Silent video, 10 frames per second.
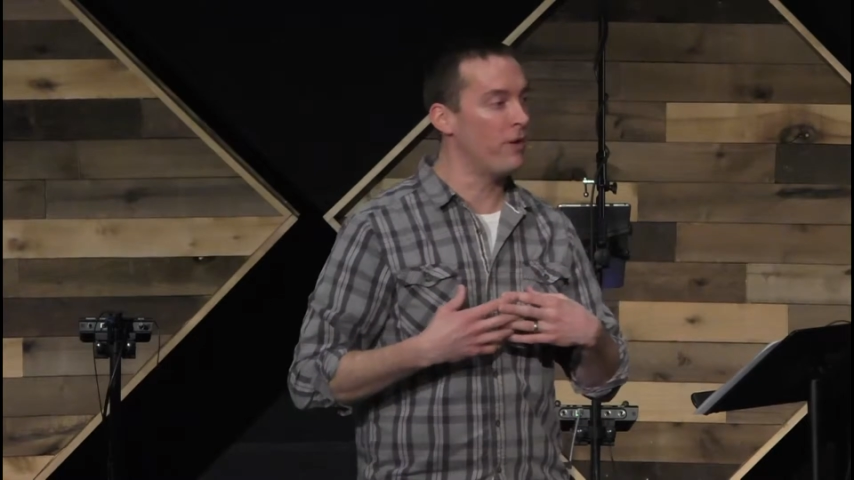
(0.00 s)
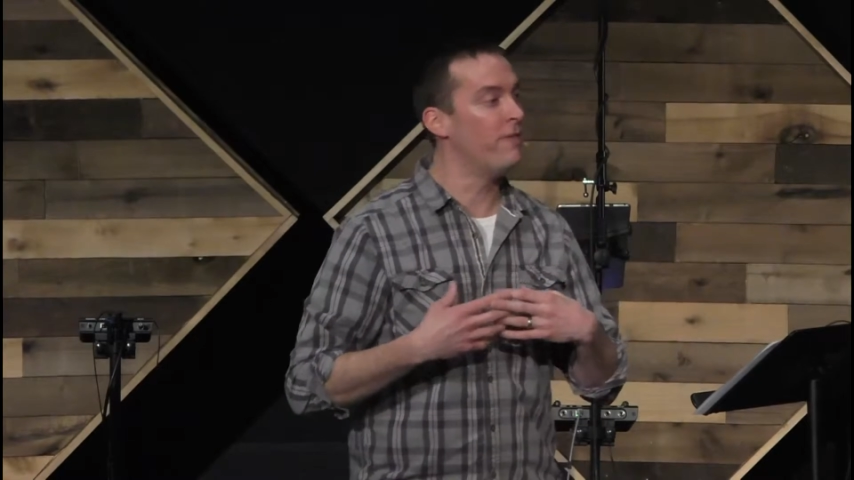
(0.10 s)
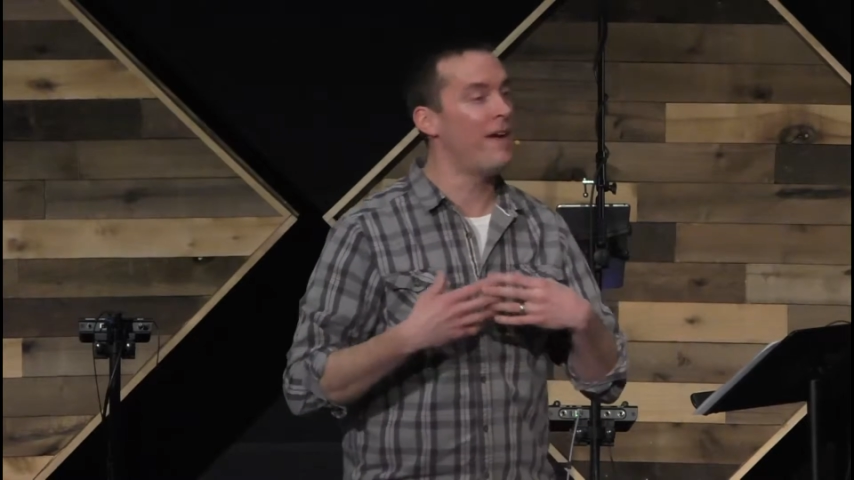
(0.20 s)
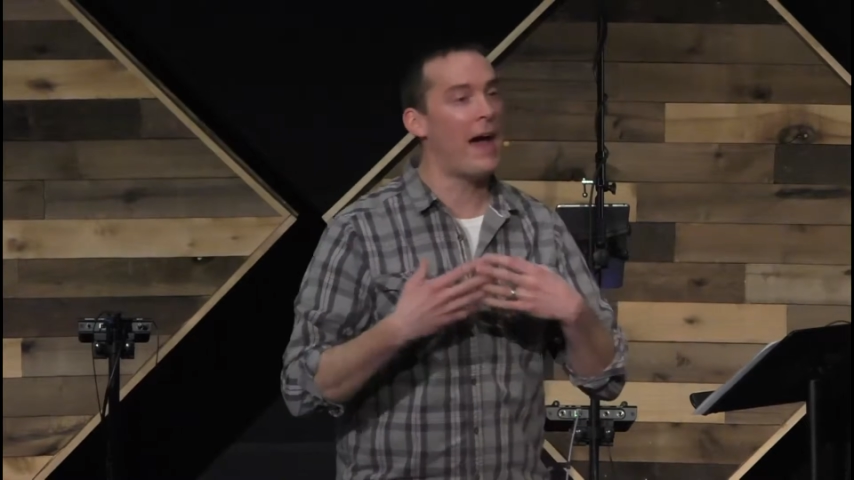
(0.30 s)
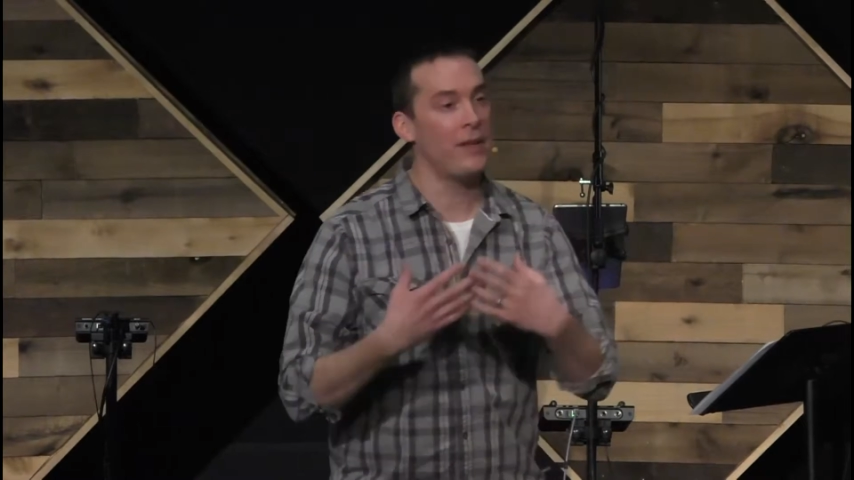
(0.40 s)

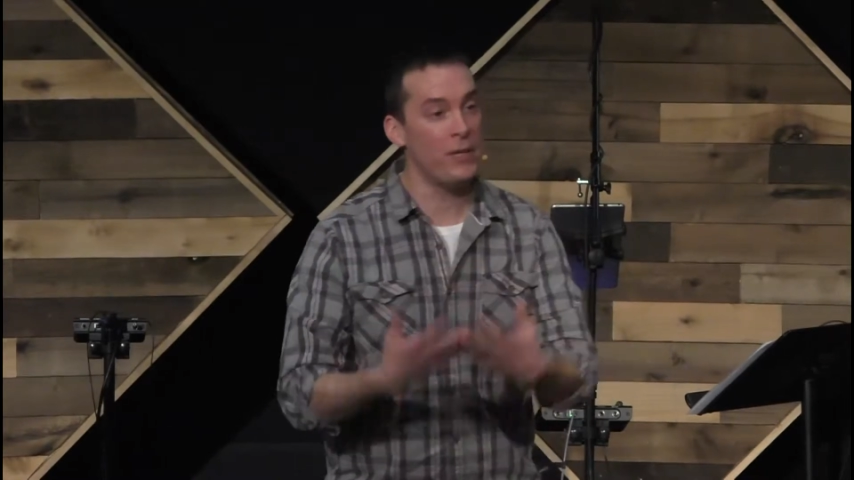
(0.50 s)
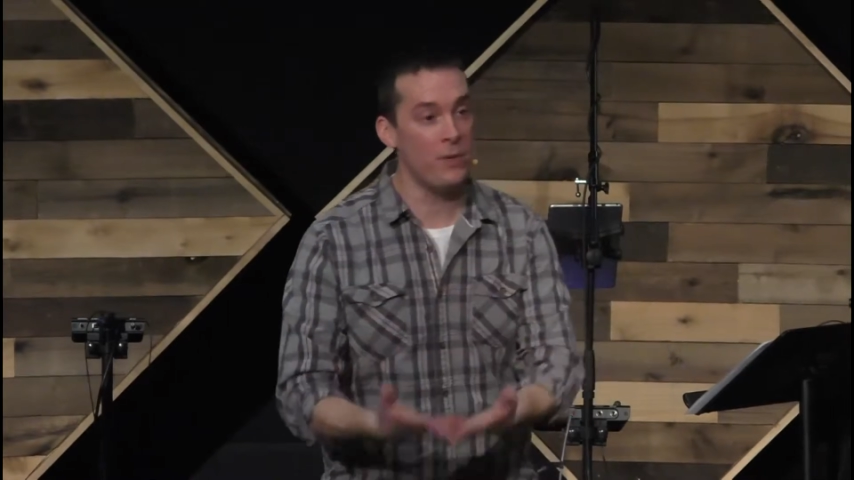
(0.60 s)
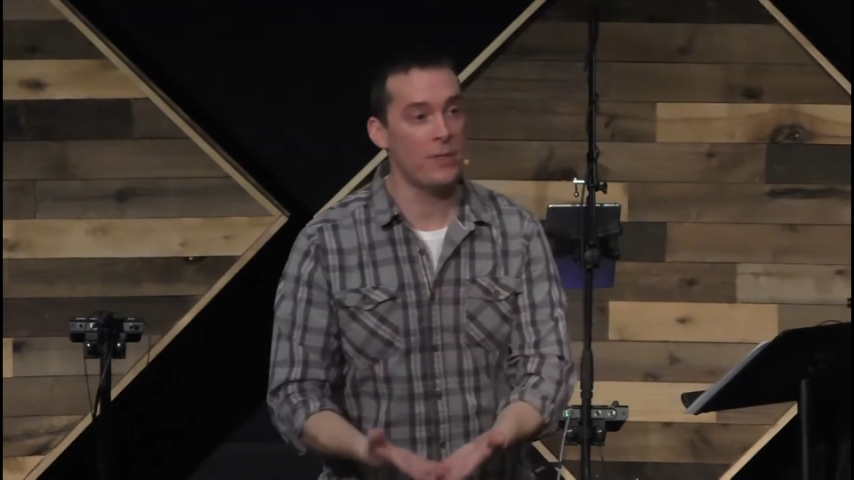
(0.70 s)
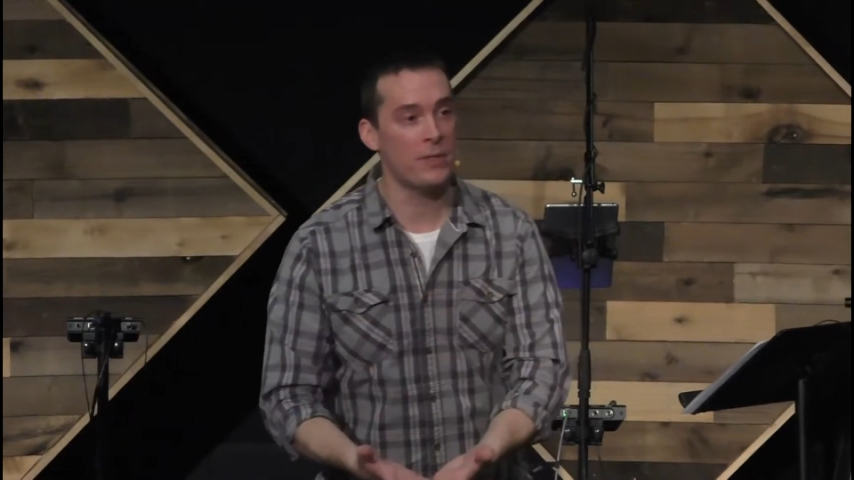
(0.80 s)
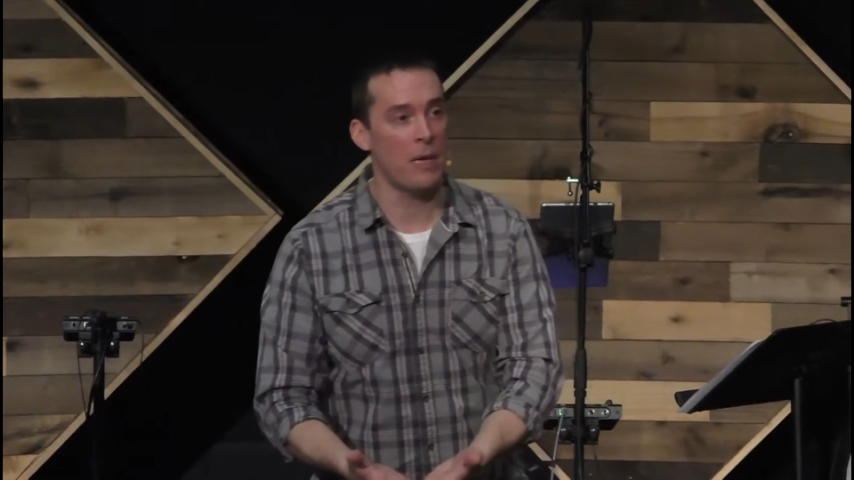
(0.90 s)

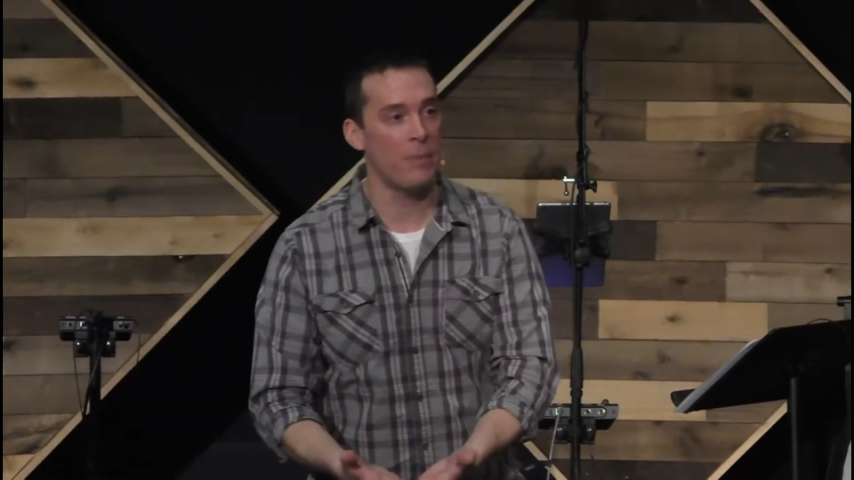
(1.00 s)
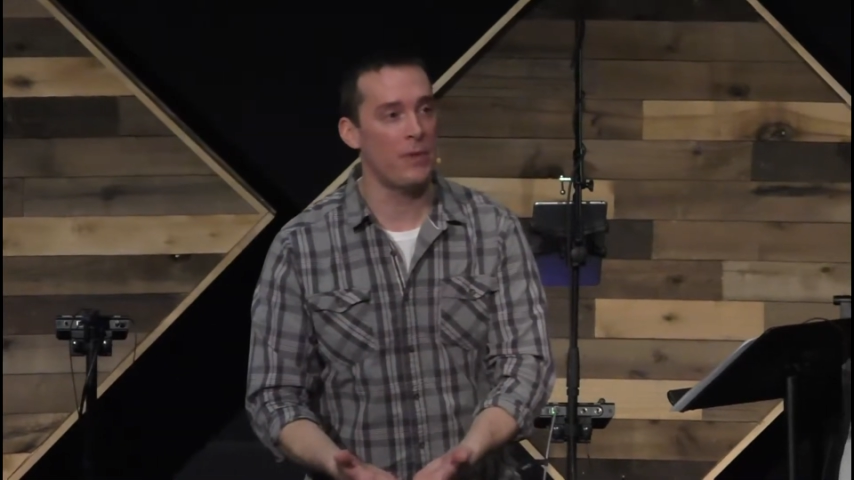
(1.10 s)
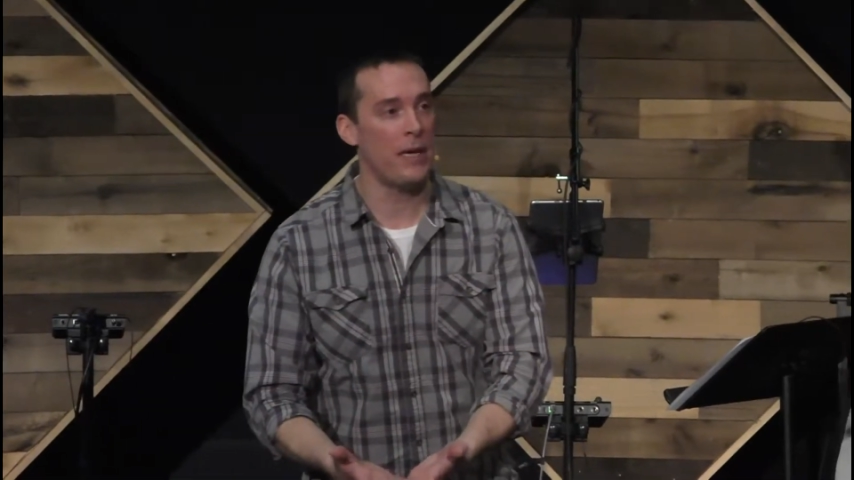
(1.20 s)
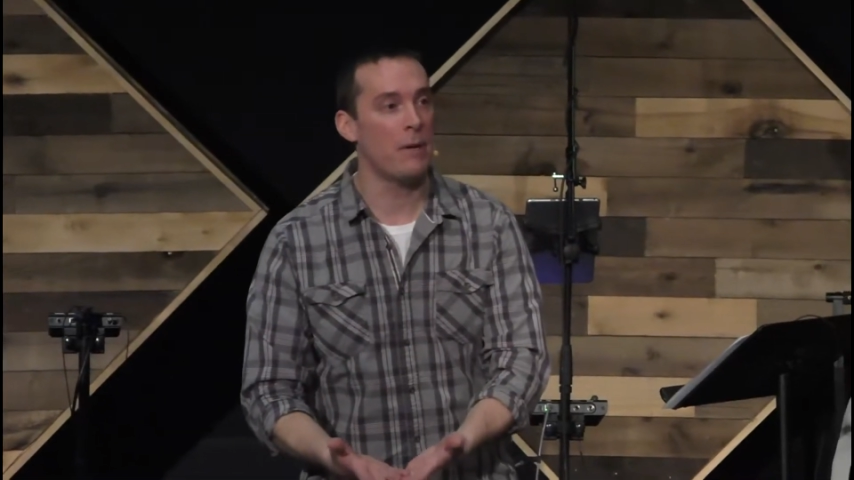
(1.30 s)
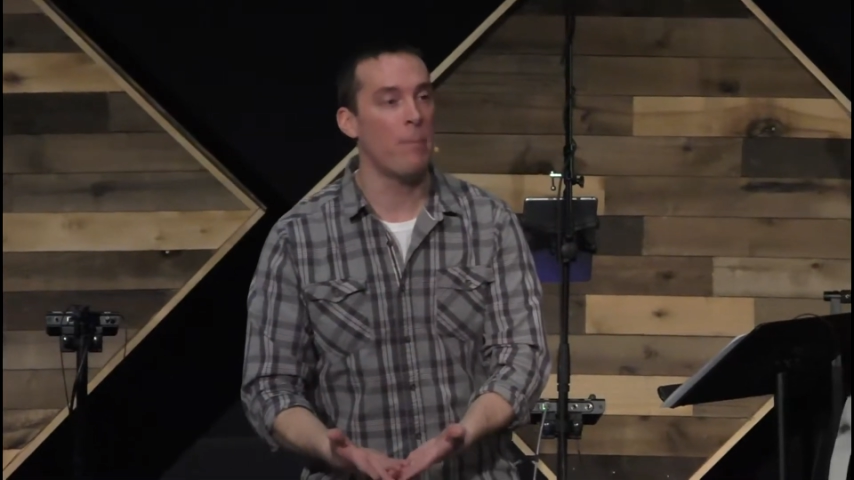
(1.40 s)
values
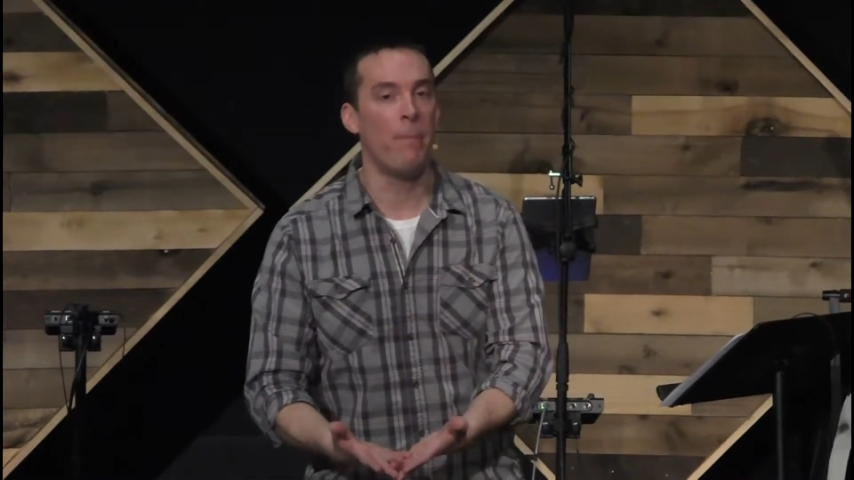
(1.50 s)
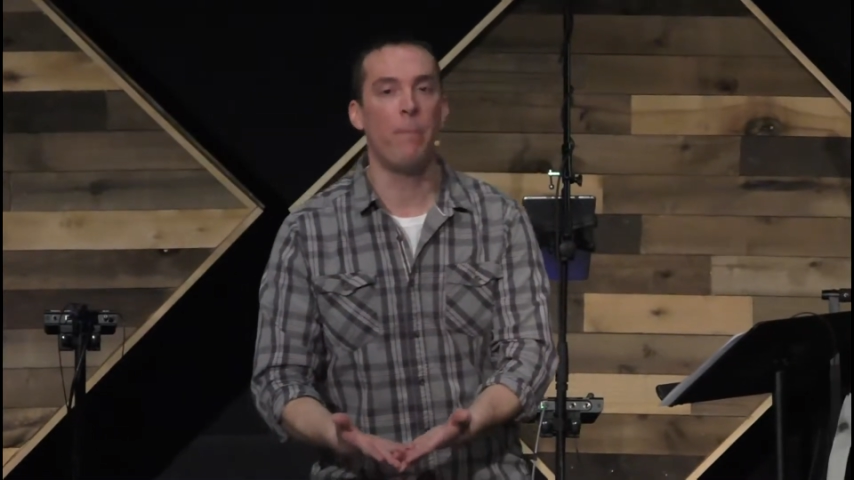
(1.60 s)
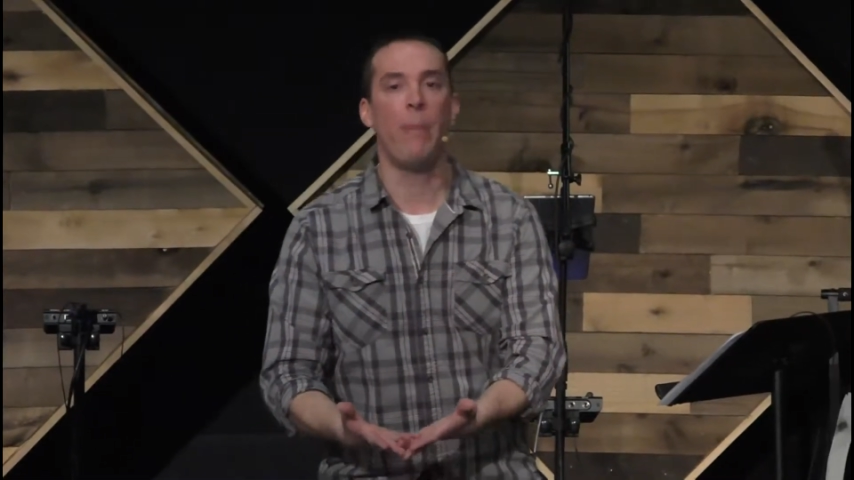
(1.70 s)
something